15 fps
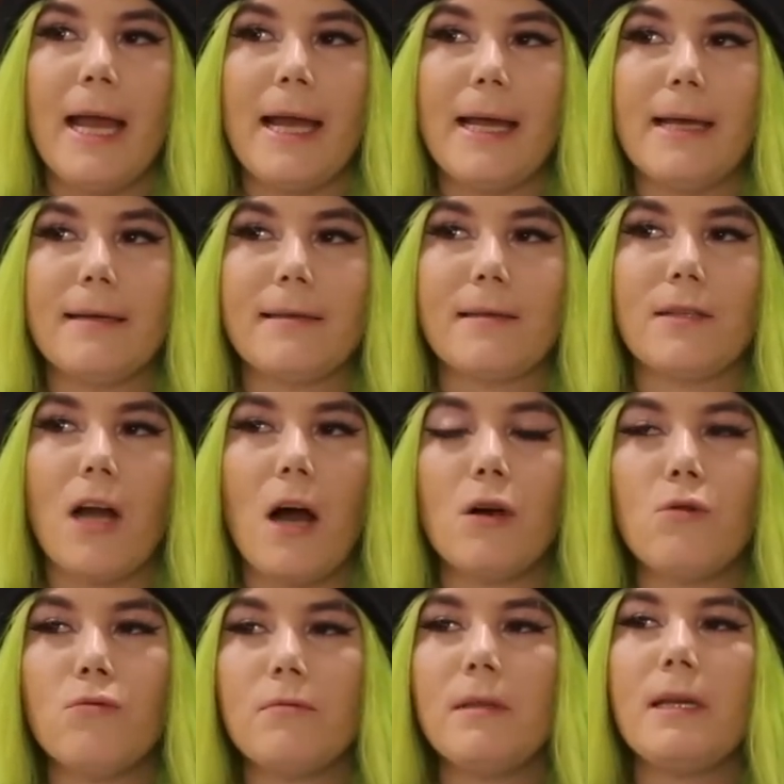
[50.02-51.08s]
is
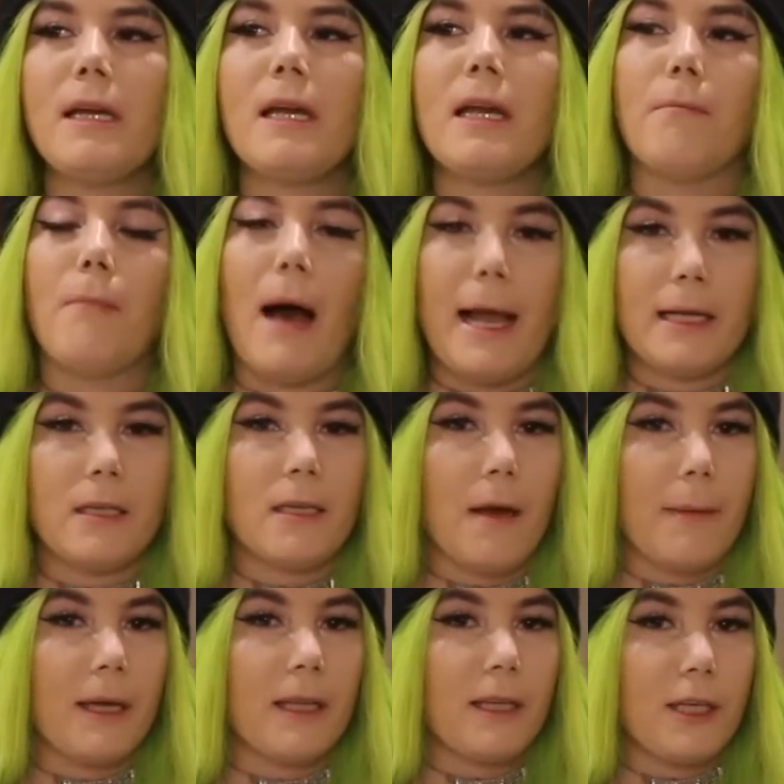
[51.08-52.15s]
not only mind
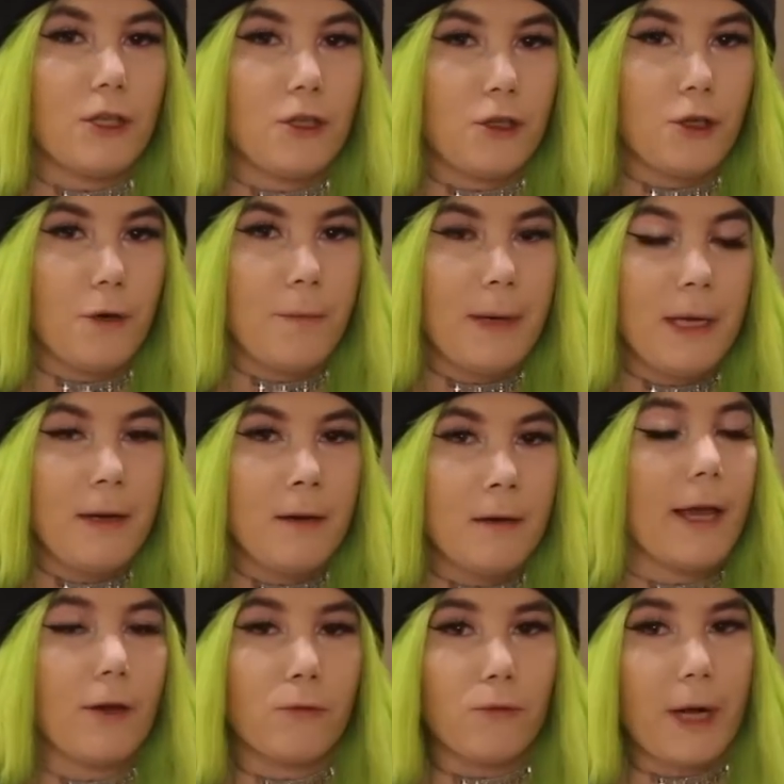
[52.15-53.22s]
numbingly stupid,
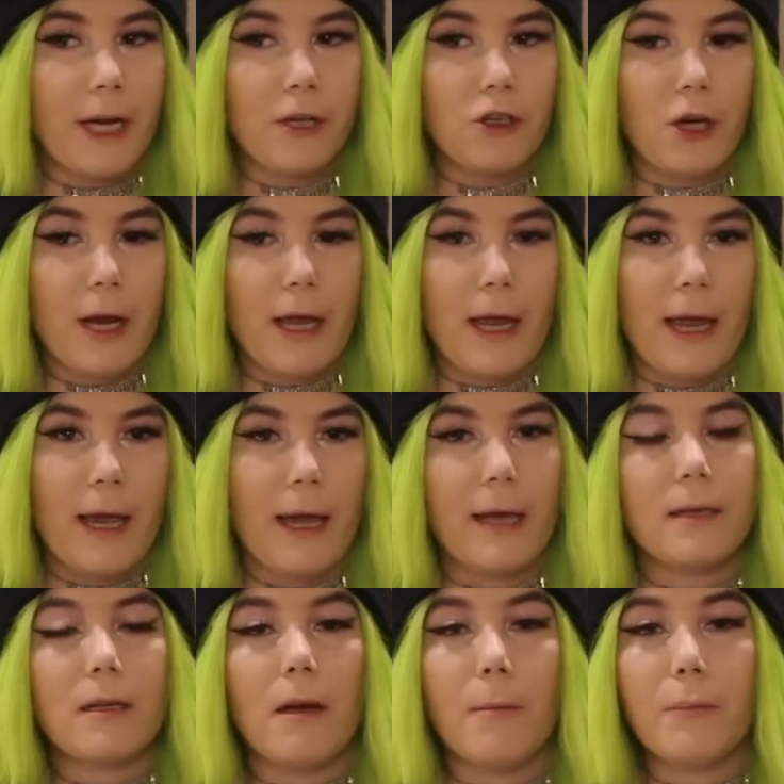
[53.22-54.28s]
enraging,
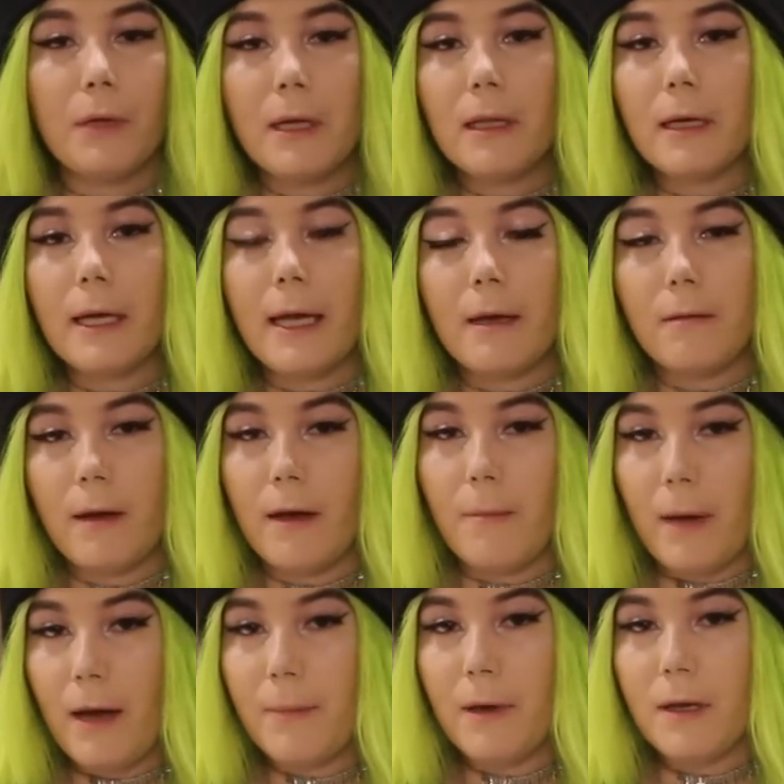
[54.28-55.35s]
and completely in
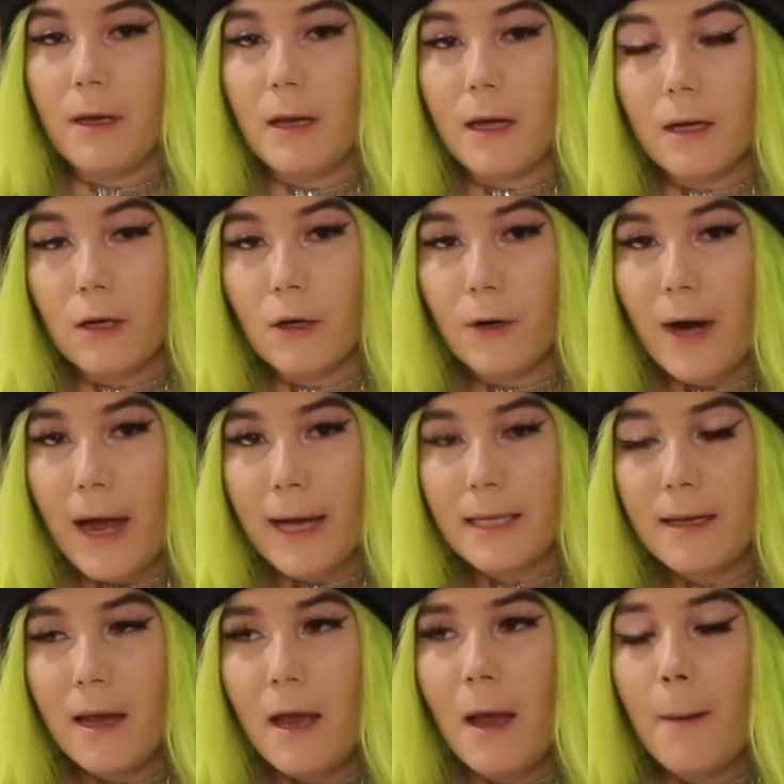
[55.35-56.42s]
my opinion,
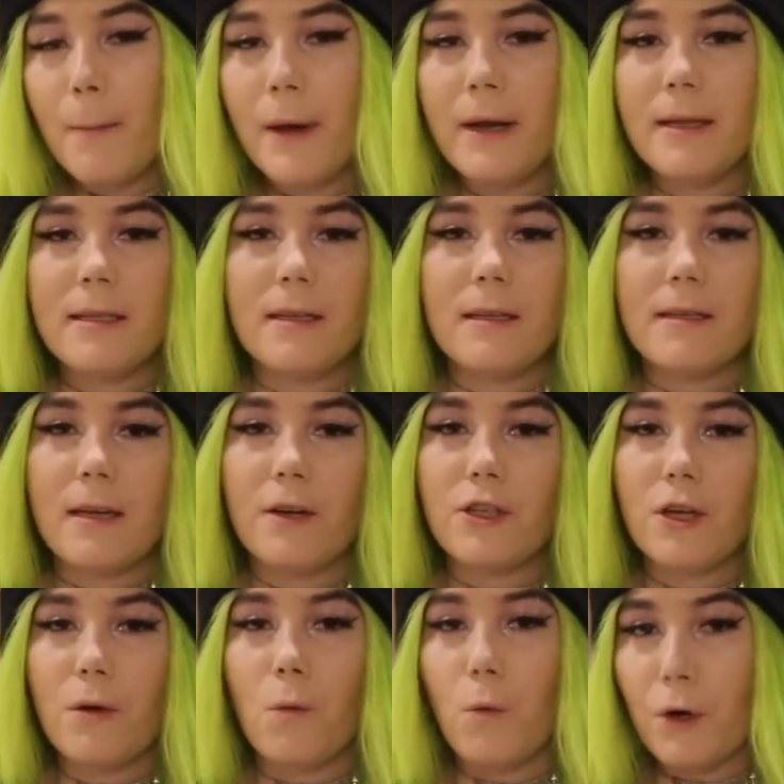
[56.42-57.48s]
incorrect, but it's a
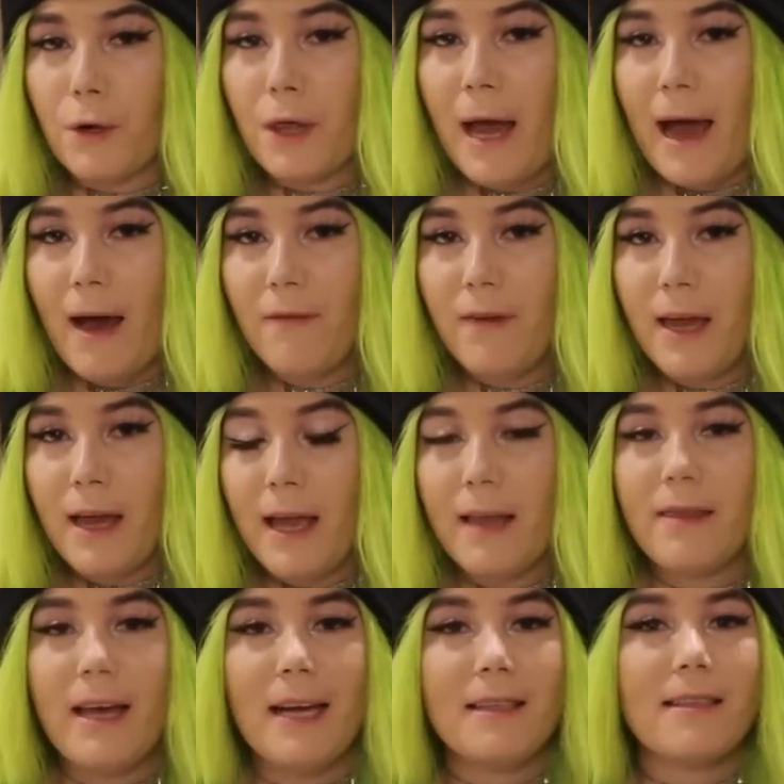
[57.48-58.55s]
discussion worth having.
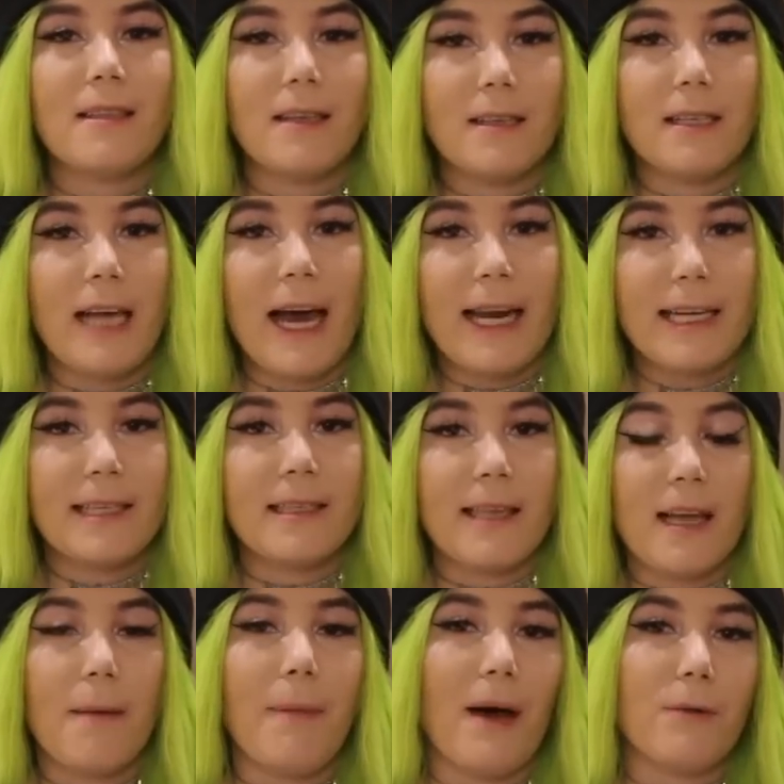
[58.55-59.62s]
And that's the saddest
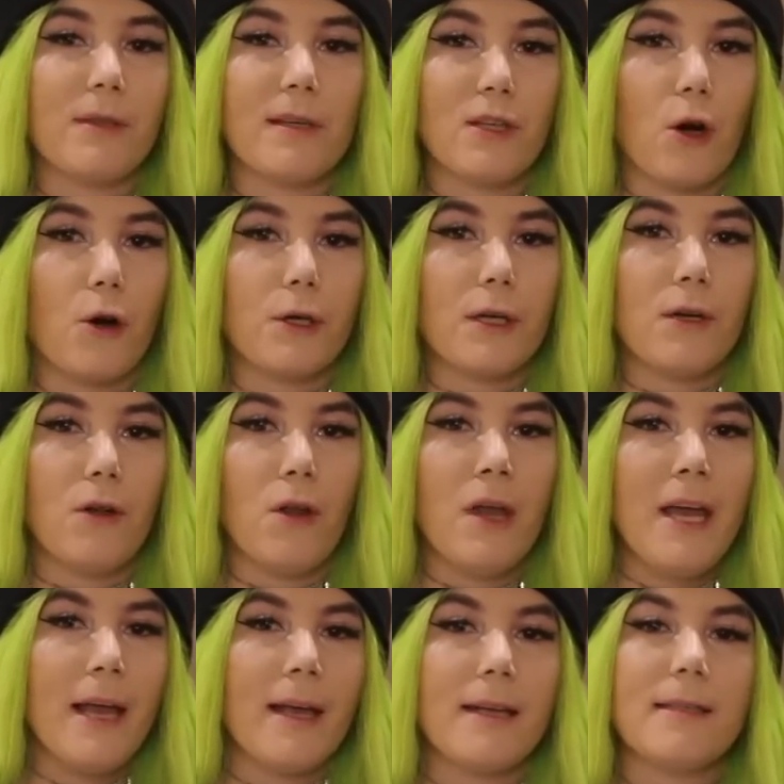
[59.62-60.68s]
thing about this article
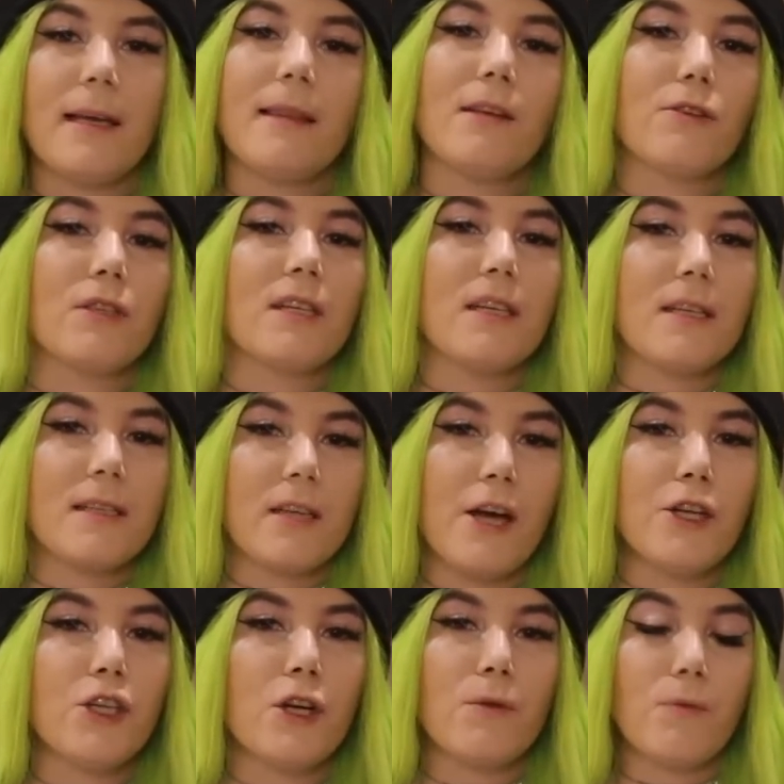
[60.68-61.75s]
is that there's a
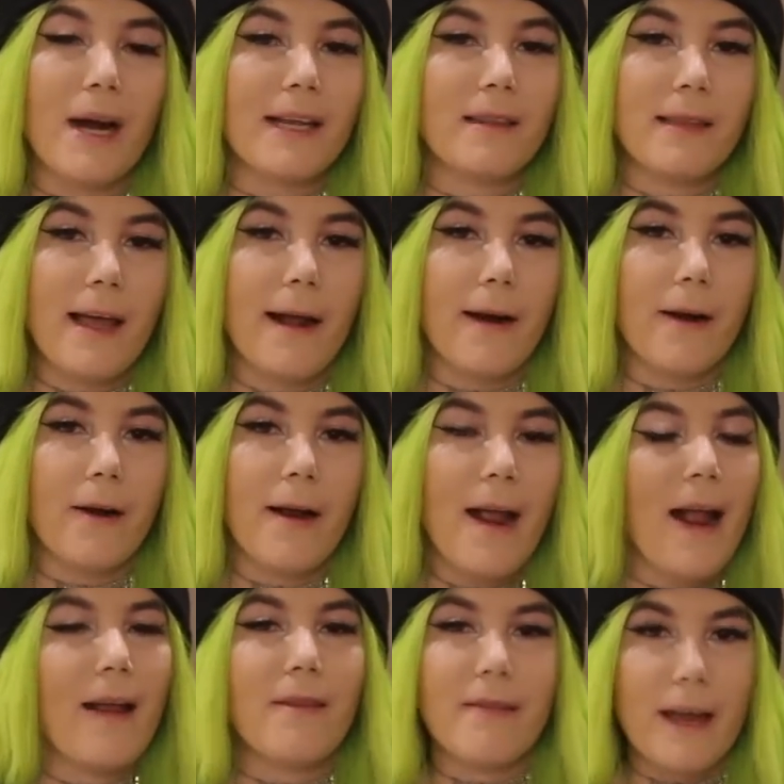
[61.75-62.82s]
discussion right there
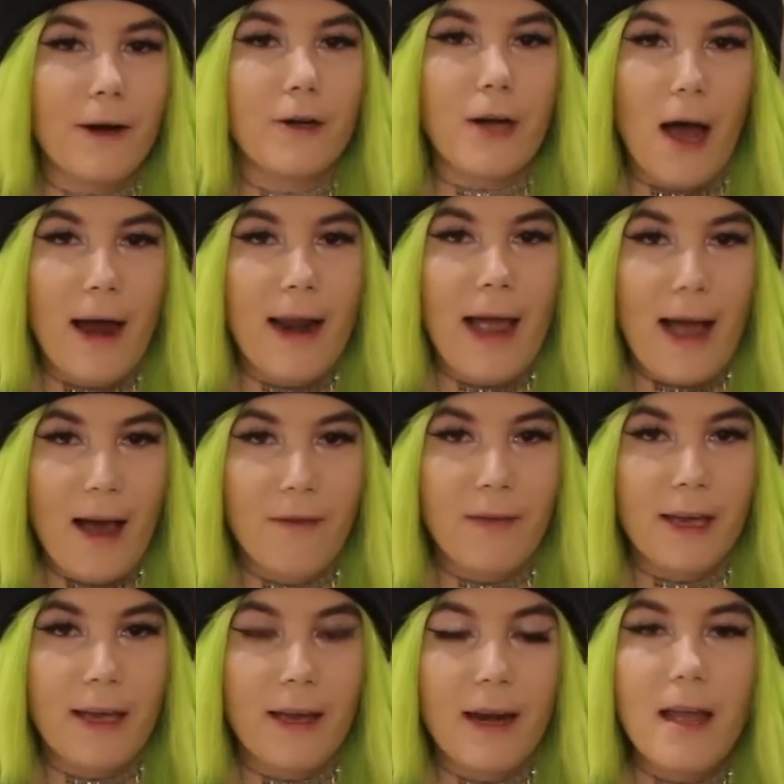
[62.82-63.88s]
and they're not
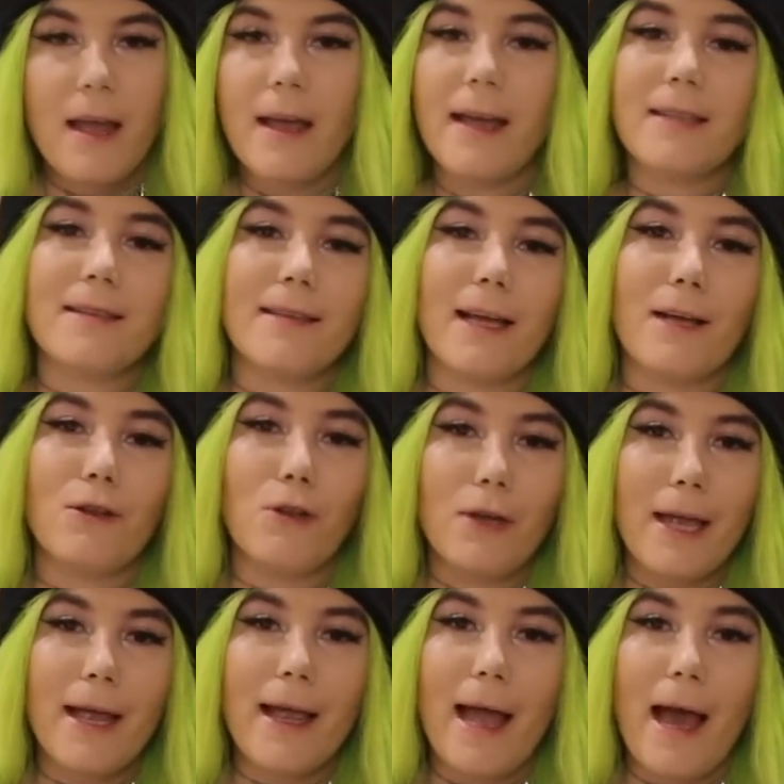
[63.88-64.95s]
having it. It's like
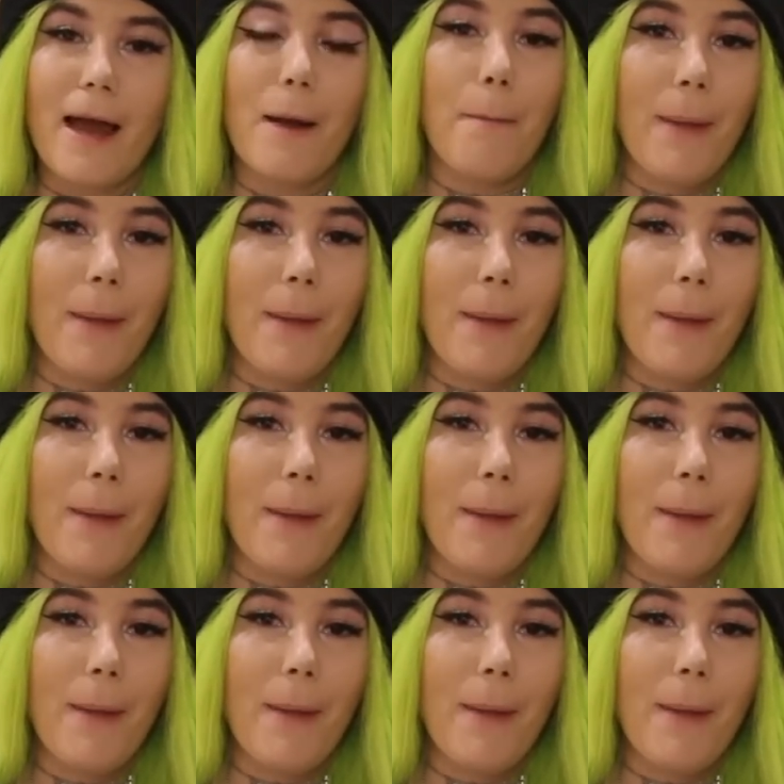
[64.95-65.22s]
looking at a